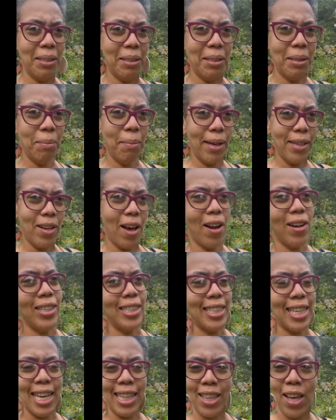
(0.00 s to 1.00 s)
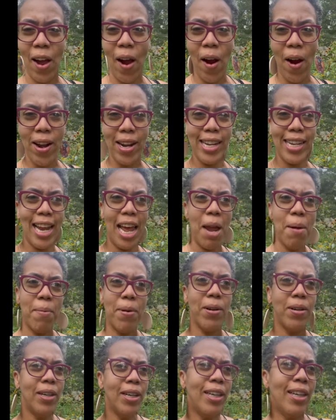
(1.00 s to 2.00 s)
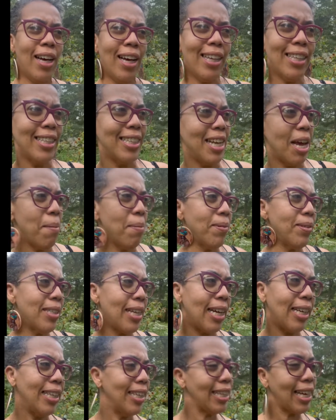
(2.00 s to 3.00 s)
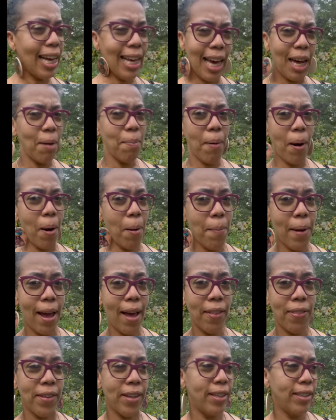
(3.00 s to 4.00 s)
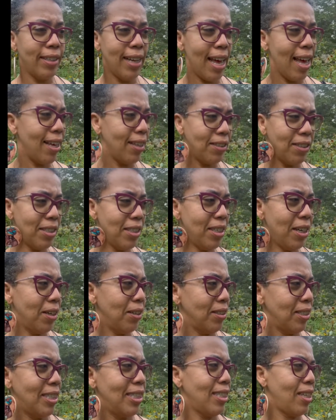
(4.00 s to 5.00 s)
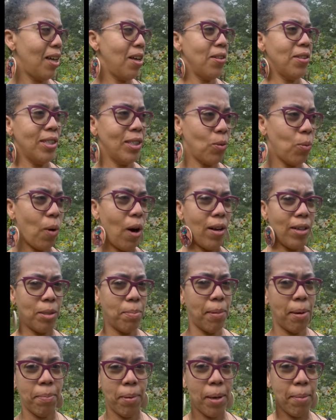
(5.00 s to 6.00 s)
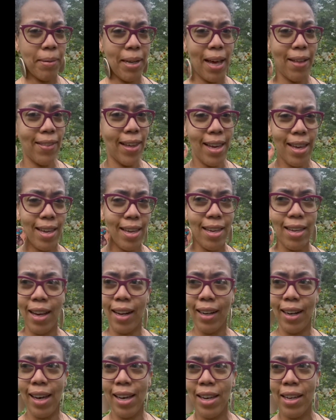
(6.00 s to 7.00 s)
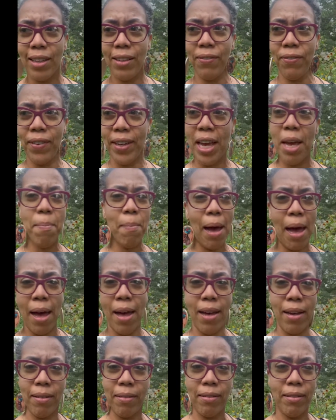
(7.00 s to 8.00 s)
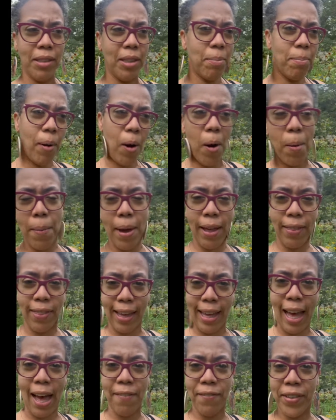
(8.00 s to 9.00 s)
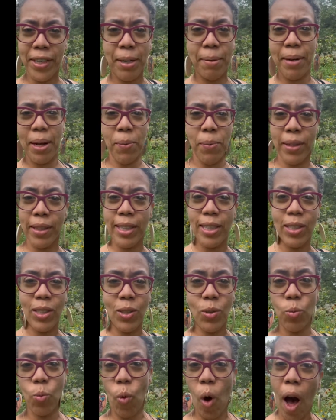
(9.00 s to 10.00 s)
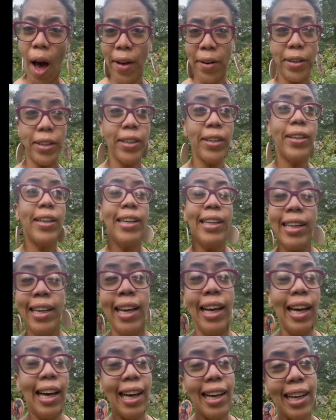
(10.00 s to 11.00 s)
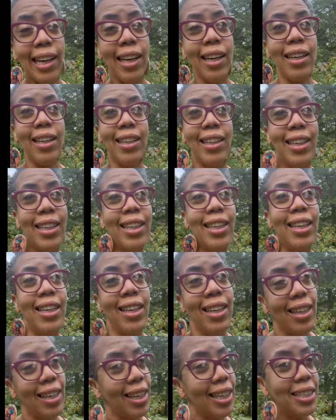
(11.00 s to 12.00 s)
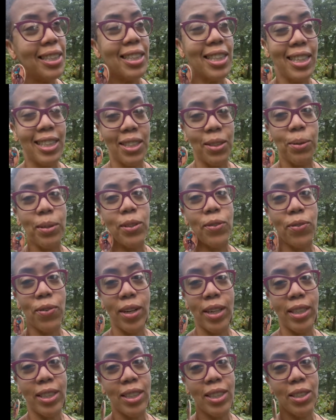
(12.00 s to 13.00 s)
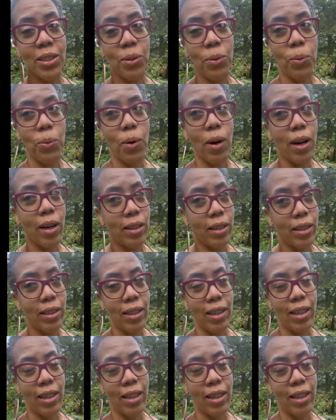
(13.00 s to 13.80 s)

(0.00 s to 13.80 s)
my daughter said that her and the neighbor was like, look, I got a bird bath, and now, you know, since all this water's been pumped out, they are like, forget my little bird bath I got for them. They want this water. That's because it was fresh water.